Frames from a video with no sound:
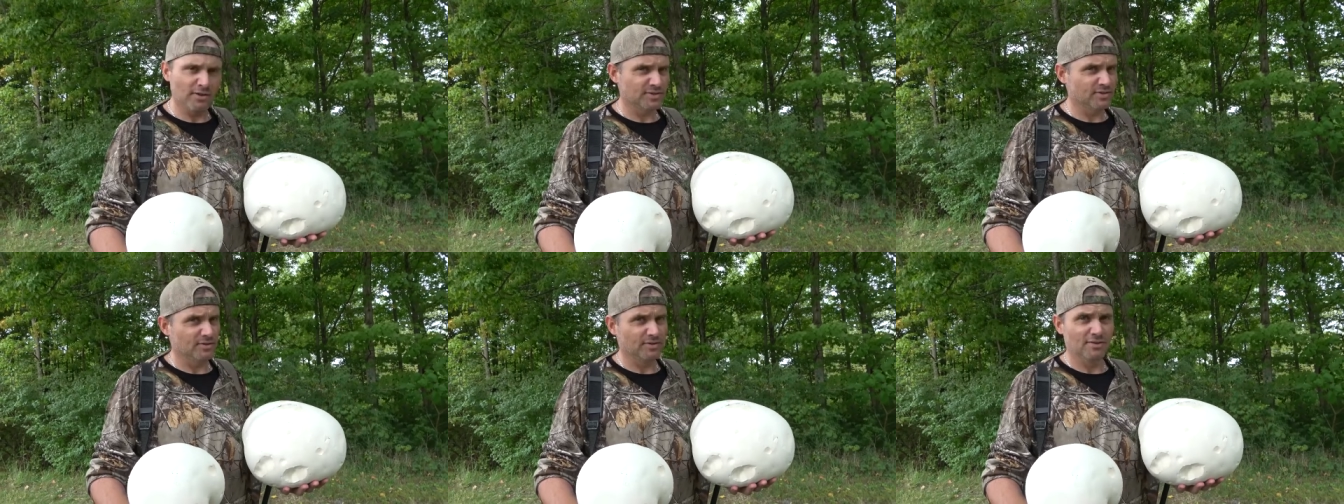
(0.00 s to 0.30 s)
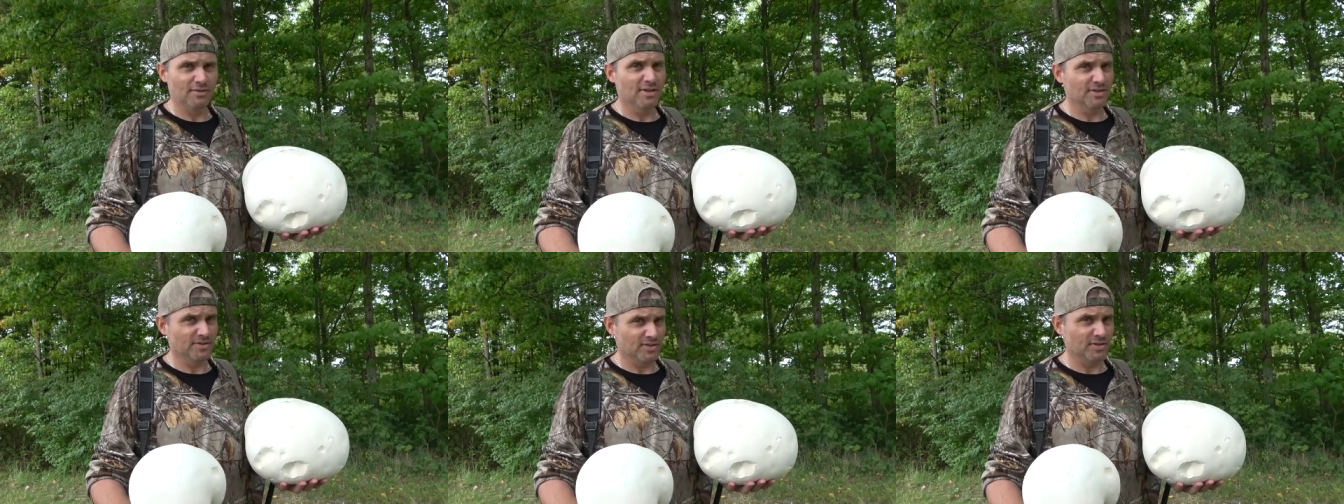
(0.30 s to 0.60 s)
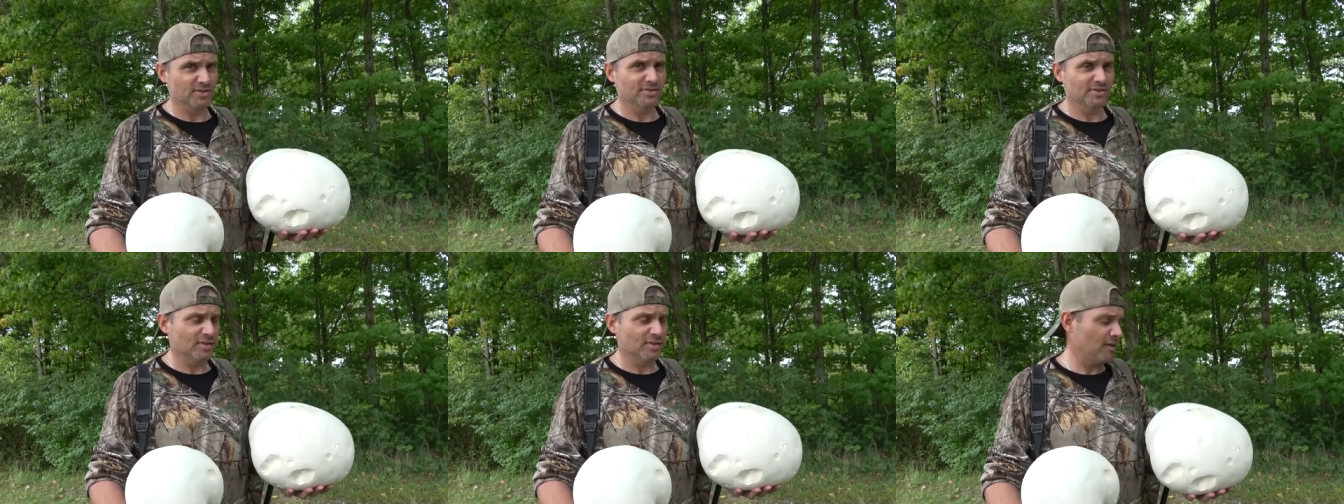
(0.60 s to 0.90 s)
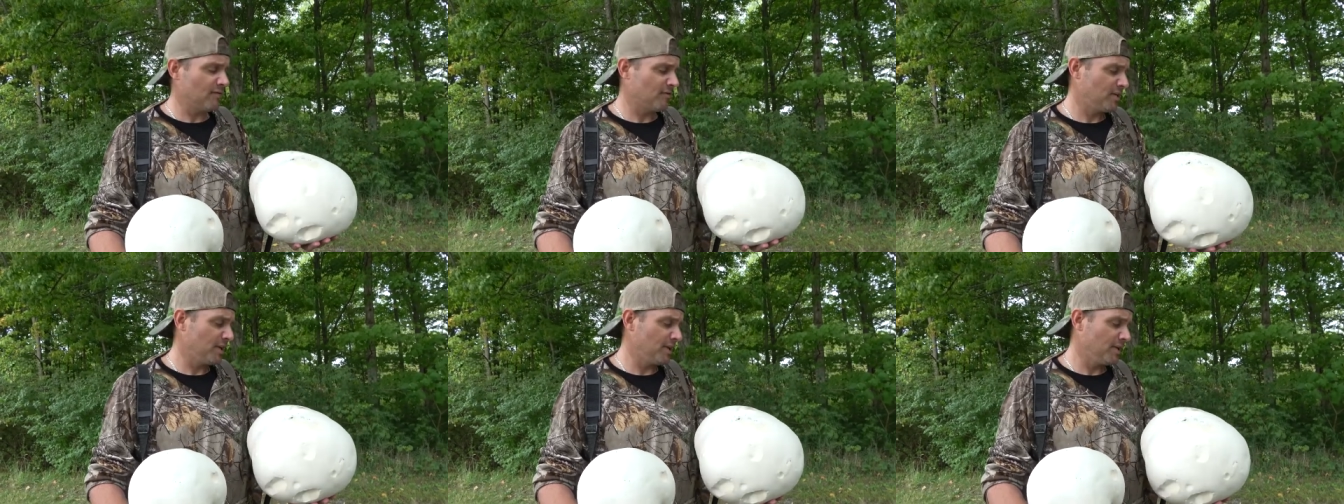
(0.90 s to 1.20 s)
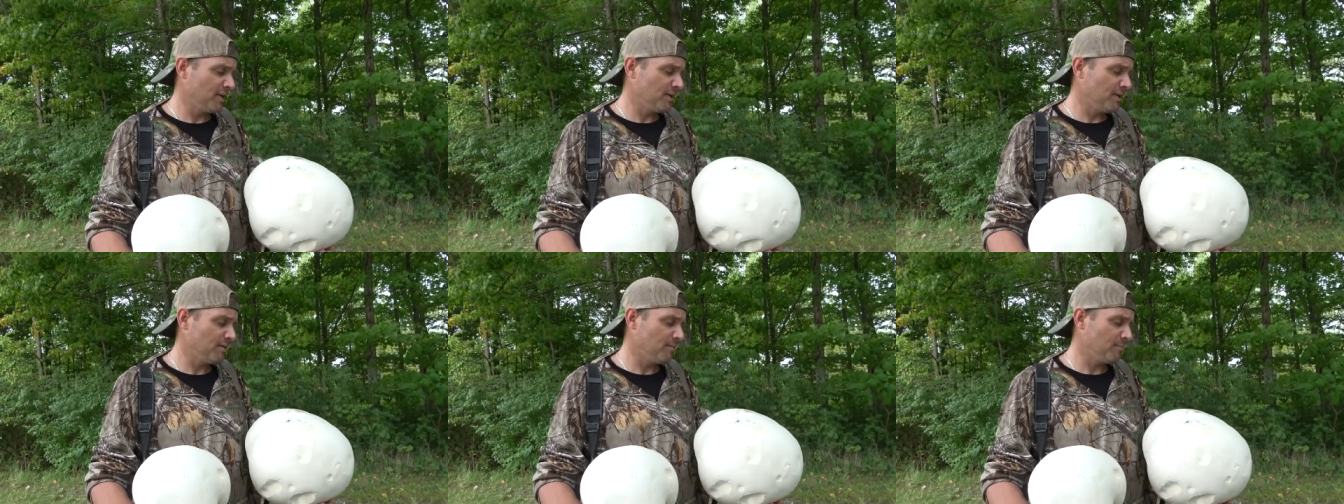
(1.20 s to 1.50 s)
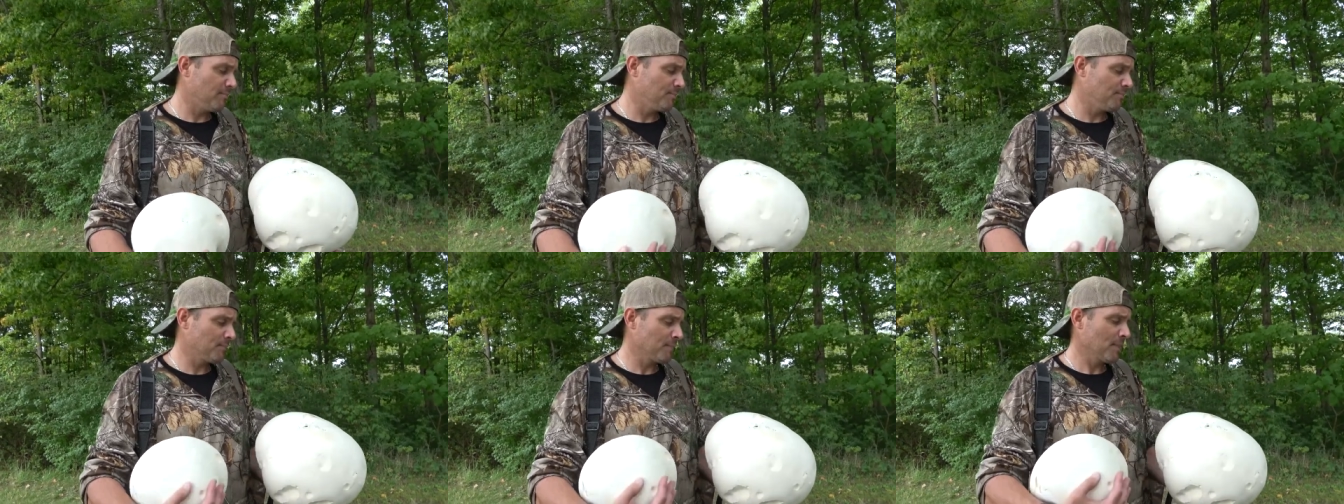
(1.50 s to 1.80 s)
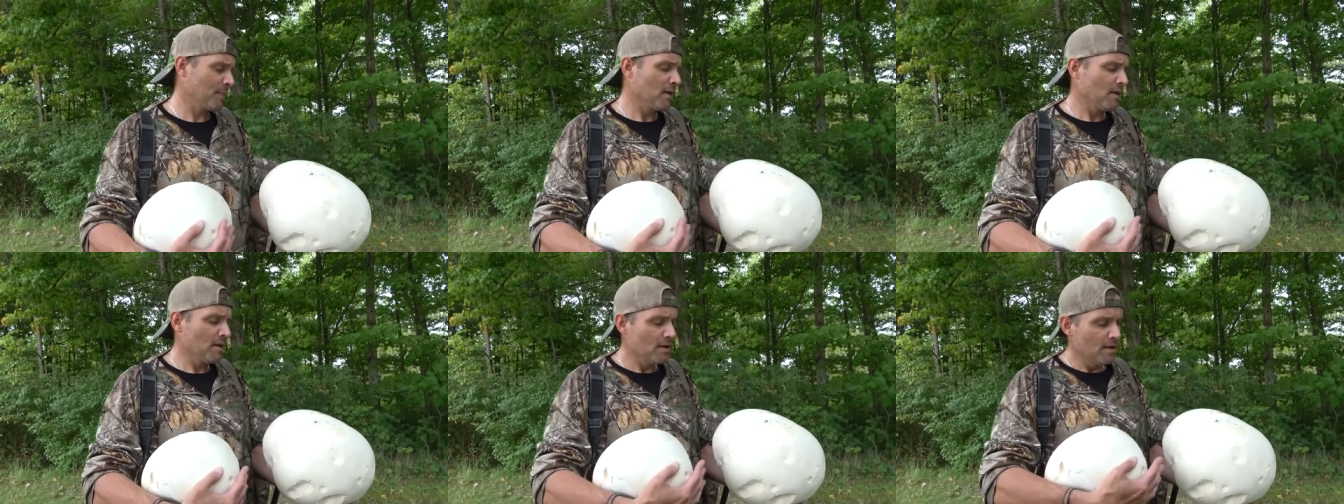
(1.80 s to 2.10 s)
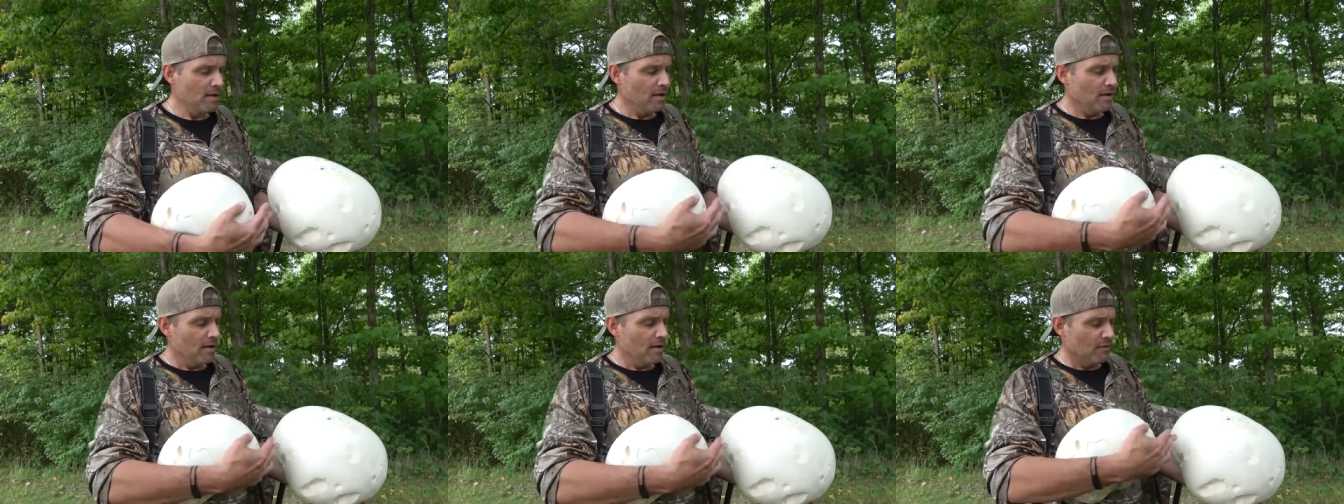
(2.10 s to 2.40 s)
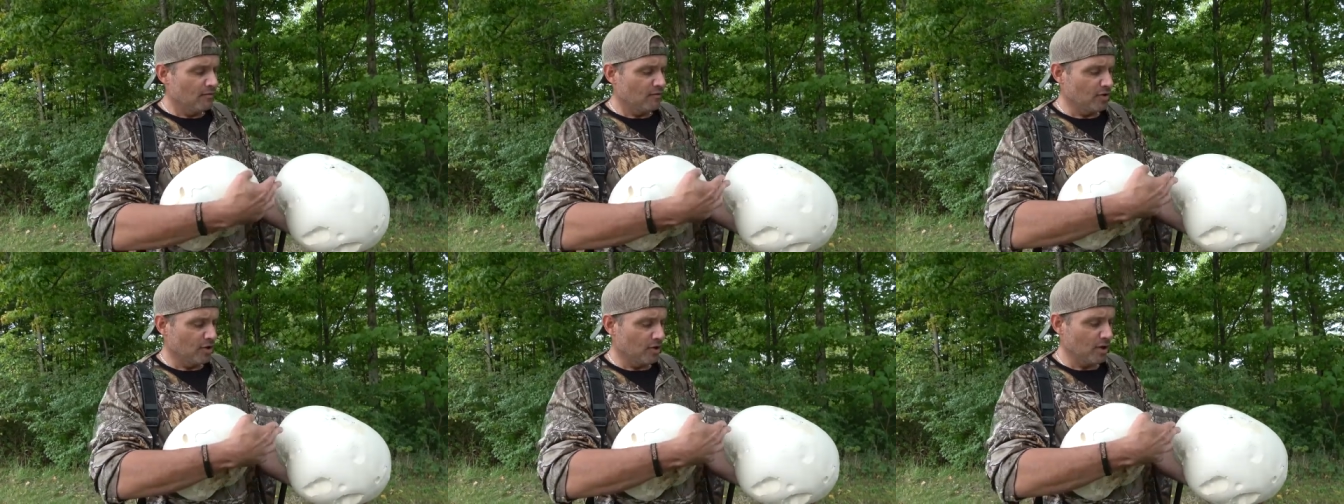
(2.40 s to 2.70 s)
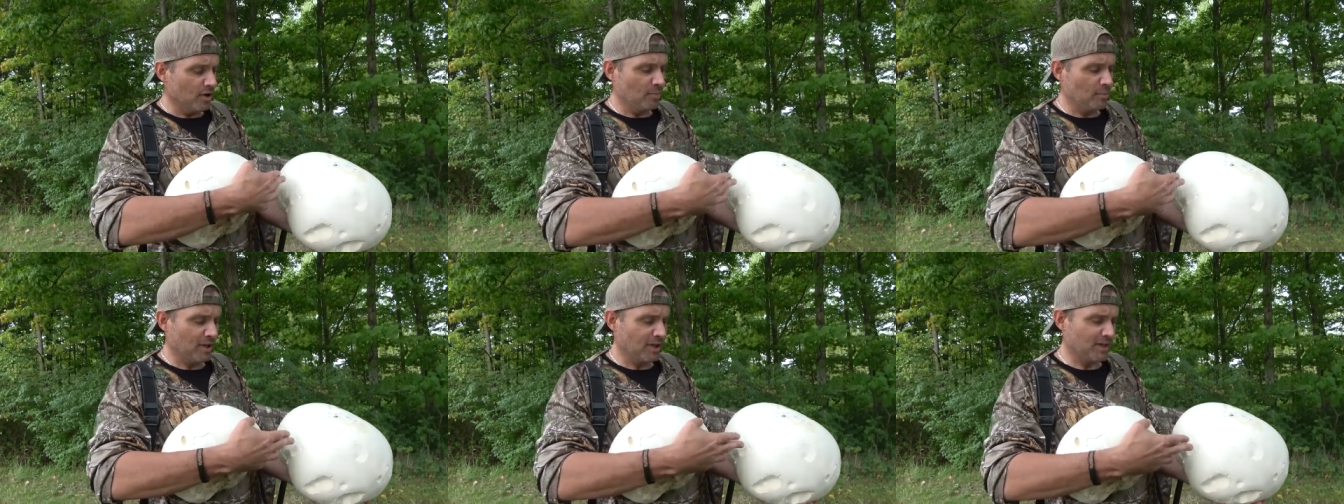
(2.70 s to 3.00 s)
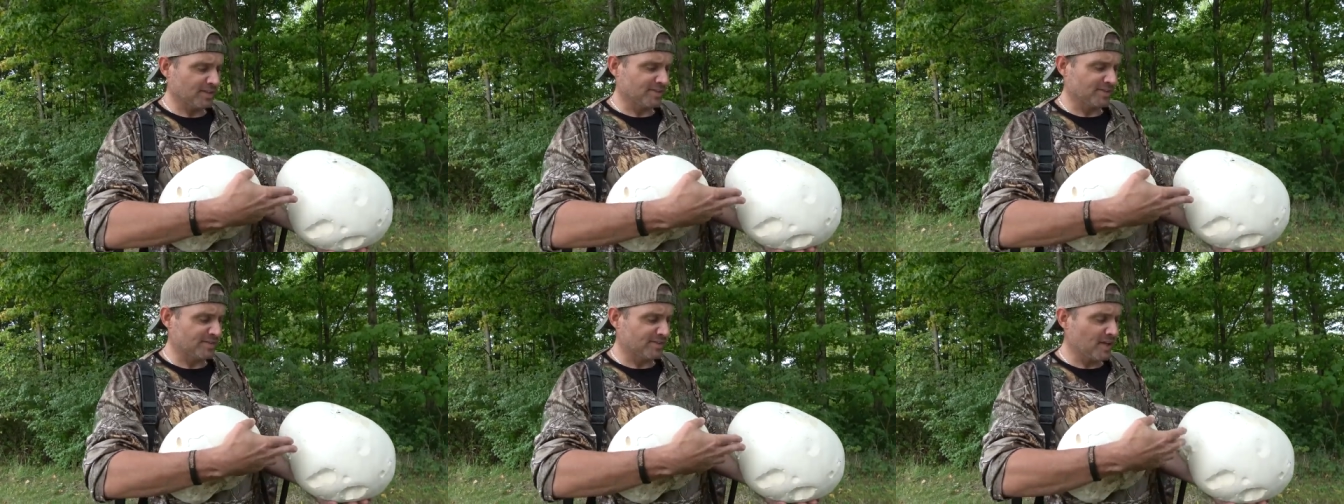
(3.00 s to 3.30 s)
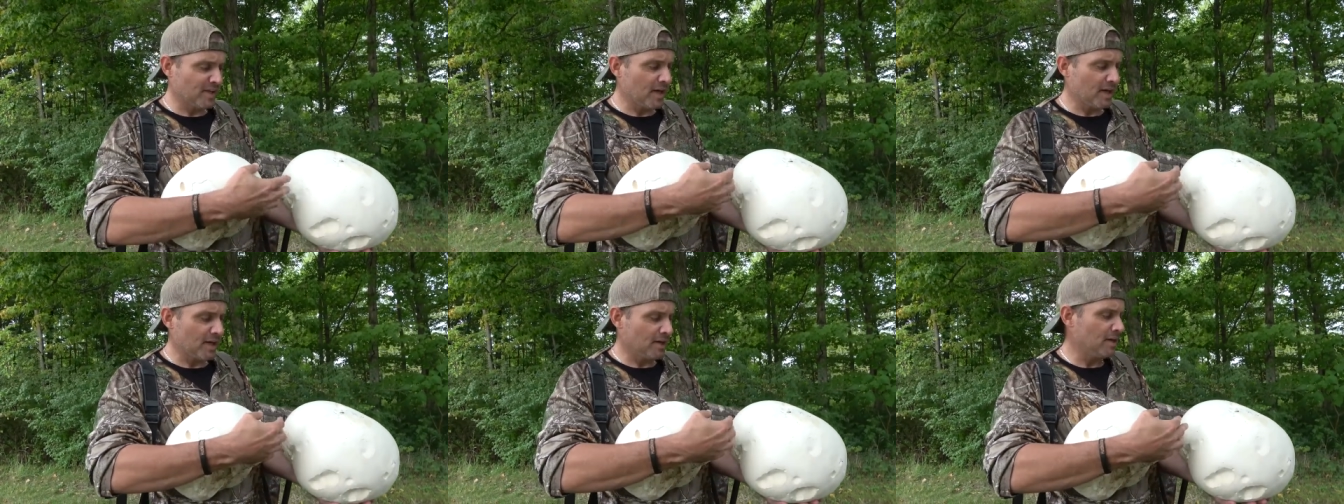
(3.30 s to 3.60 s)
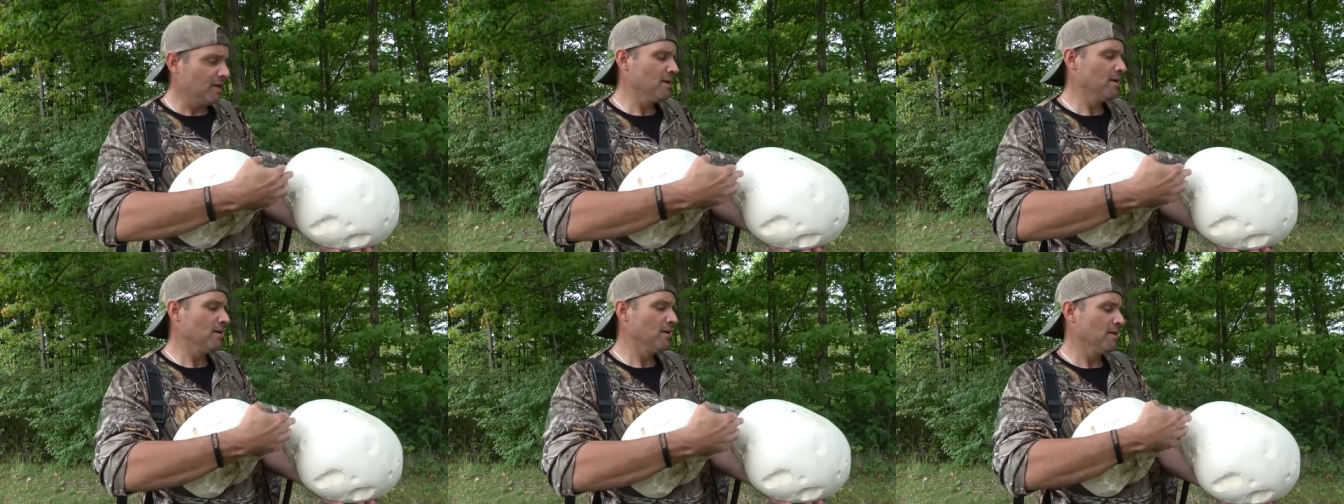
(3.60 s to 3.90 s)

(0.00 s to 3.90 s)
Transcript: it's, it's good stuff. You need to eat them. If you cut them like a steak,